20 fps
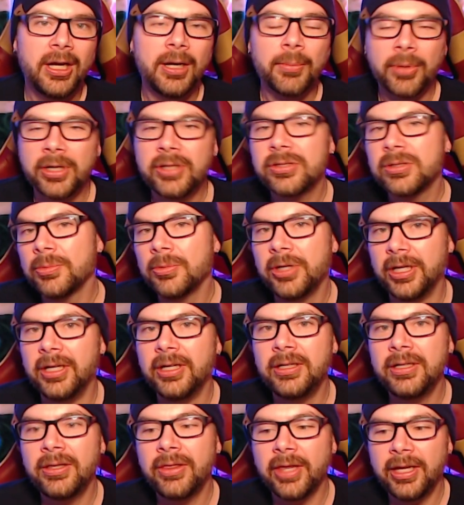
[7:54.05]
Bring someone
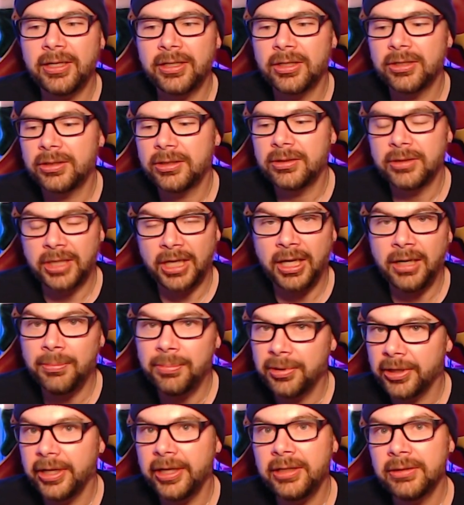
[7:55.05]
in that can
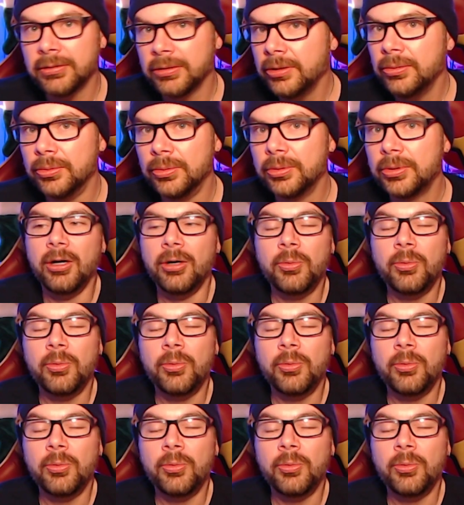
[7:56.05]
play Luke.